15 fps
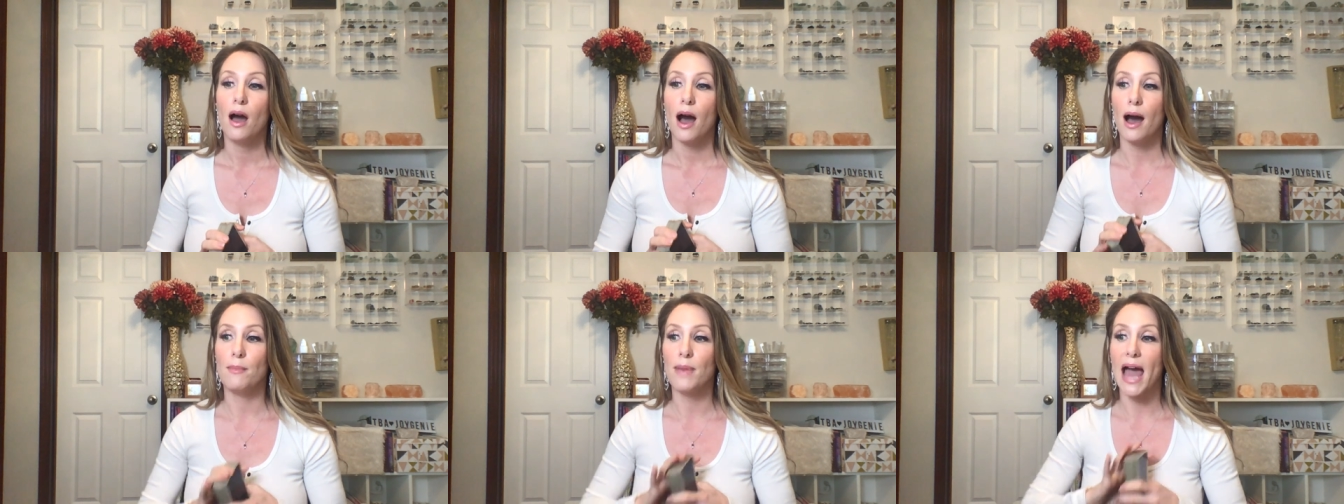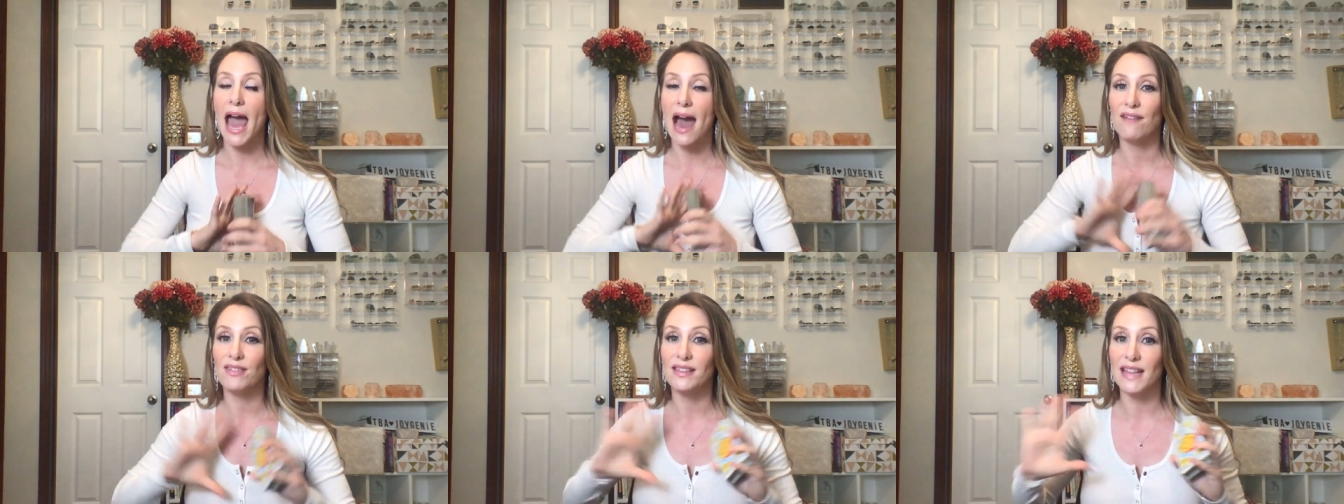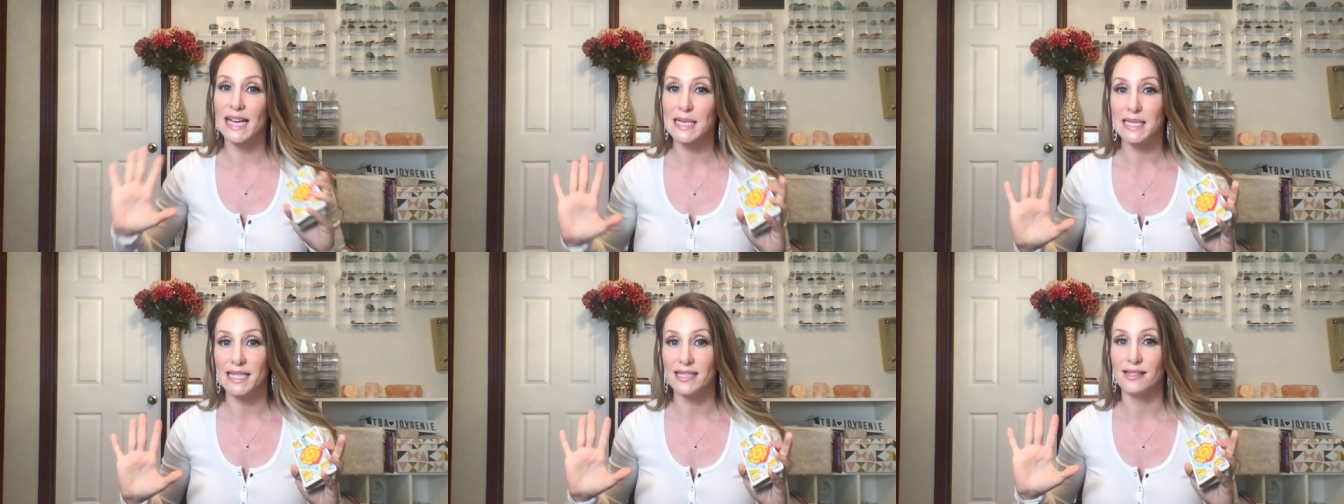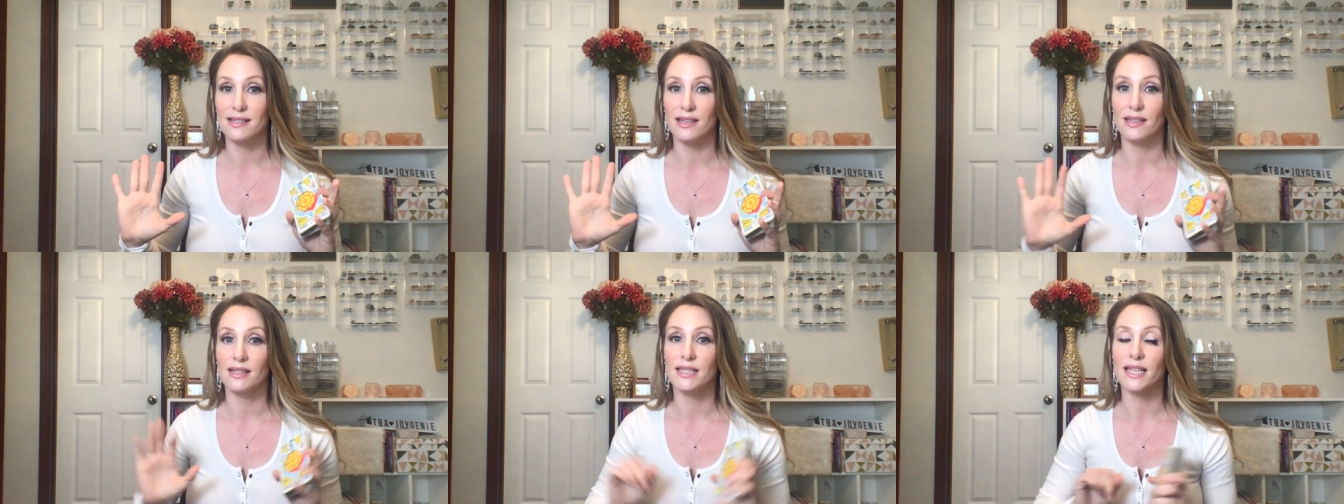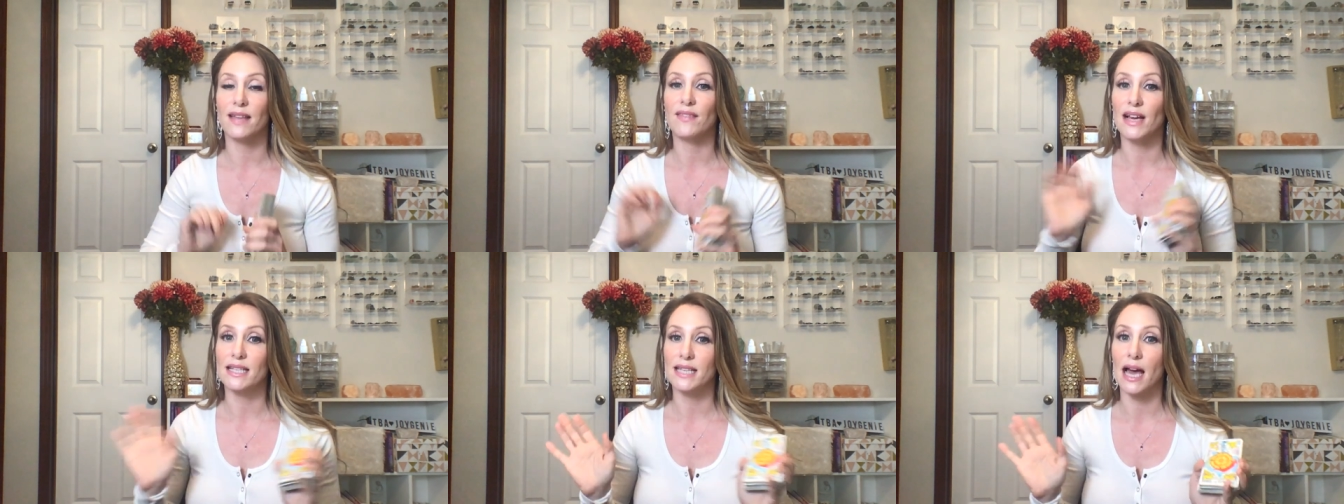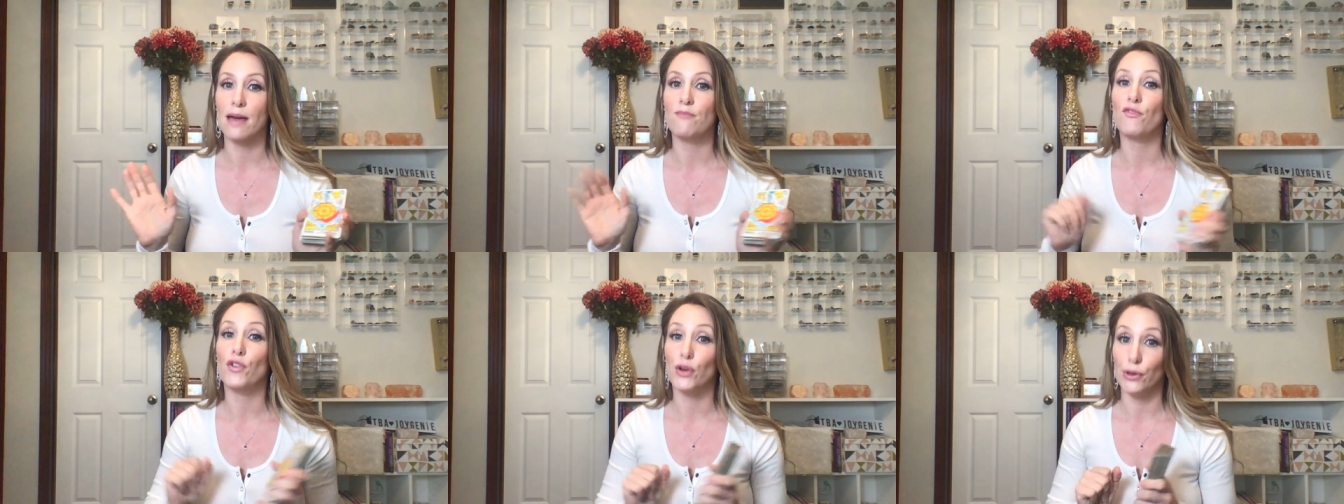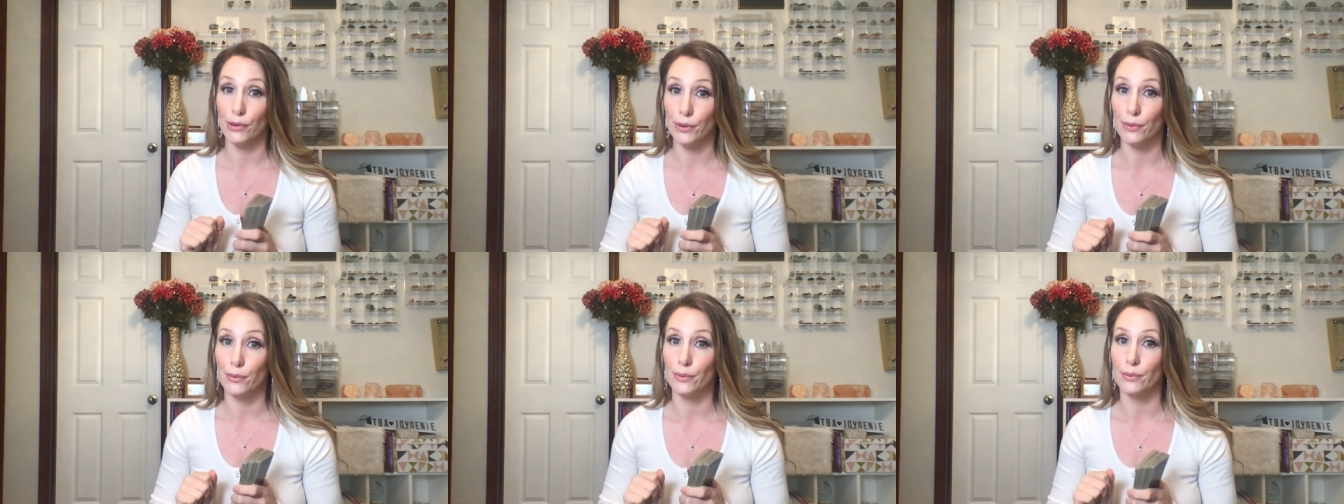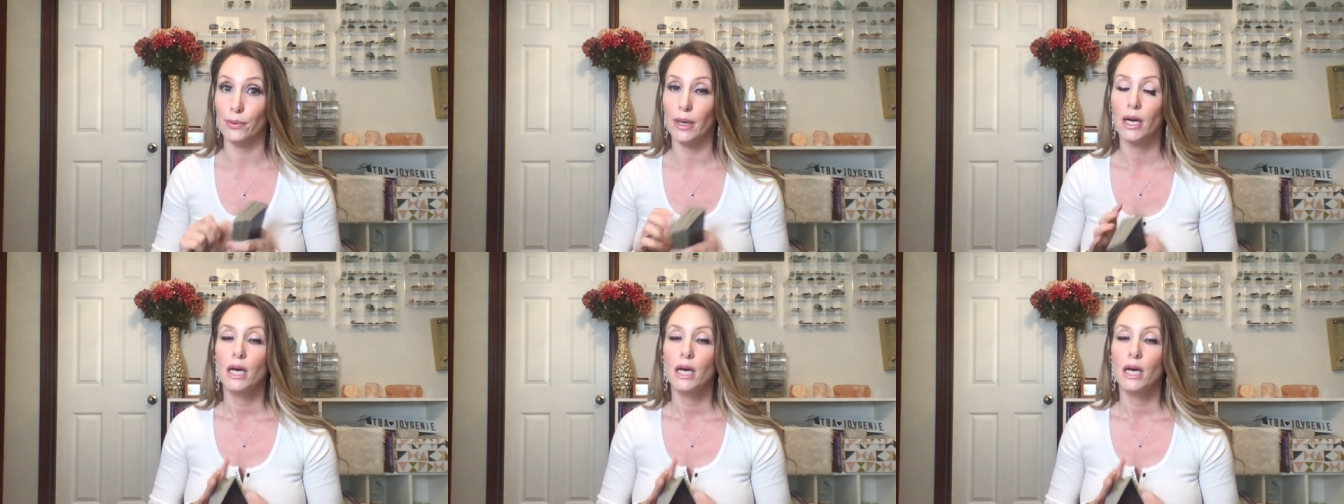um, having that distance and that time for you